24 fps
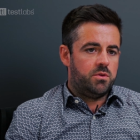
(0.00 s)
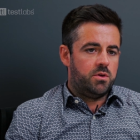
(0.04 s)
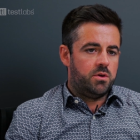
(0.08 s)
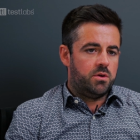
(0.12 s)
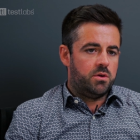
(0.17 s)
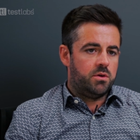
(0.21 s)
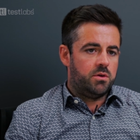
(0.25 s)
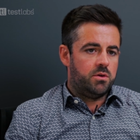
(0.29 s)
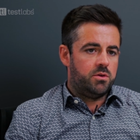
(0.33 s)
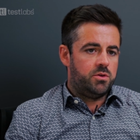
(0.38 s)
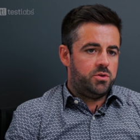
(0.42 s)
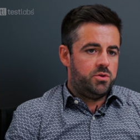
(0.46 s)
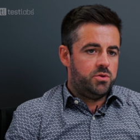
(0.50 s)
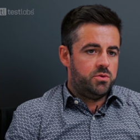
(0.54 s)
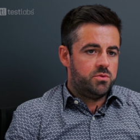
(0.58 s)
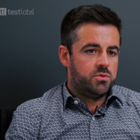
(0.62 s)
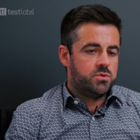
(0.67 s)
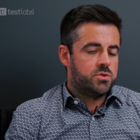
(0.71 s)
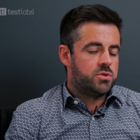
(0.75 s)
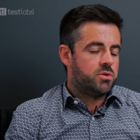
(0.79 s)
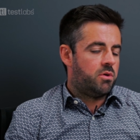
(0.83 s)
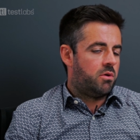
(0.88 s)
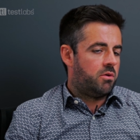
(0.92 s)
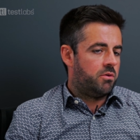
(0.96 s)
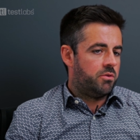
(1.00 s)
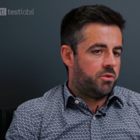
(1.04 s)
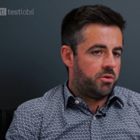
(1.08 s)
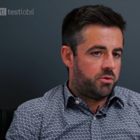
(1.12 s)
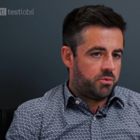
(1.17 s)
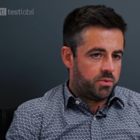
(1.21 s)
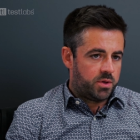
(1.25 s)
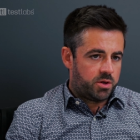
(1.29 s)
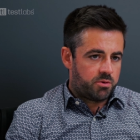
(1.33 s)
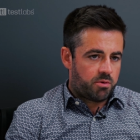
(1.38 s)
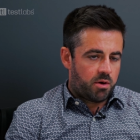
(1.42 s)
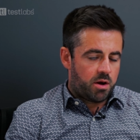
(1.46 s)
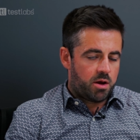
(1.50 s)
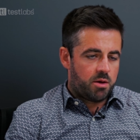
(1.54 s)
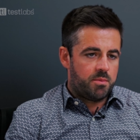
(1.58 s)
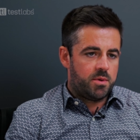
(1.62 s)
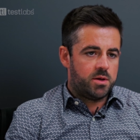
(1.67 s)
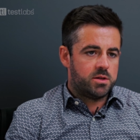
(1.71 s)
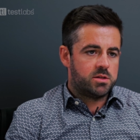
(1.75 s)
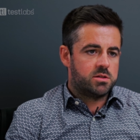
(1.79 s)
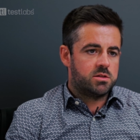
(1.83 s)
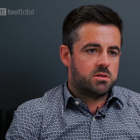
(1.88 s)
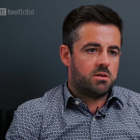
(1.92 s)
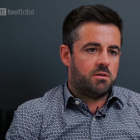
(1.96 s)
the use or the
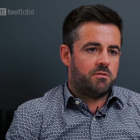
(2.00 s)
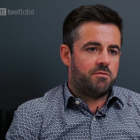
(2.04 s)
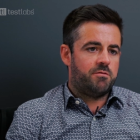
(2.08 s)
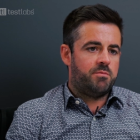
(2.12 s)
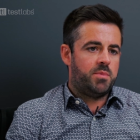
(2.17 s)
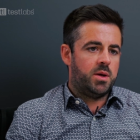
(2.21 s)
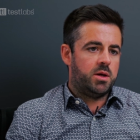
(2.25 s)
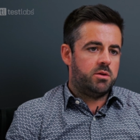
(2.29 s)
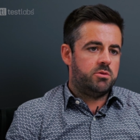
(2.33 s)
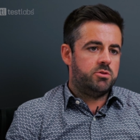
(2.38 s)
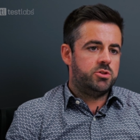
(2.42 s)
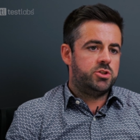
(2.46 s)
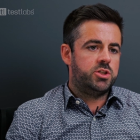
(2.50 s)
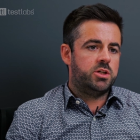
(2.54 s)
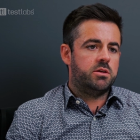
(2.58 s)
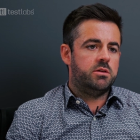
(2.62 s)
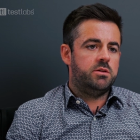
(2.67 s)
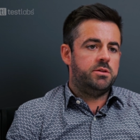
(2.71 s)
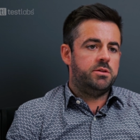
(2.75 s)
requirements of biological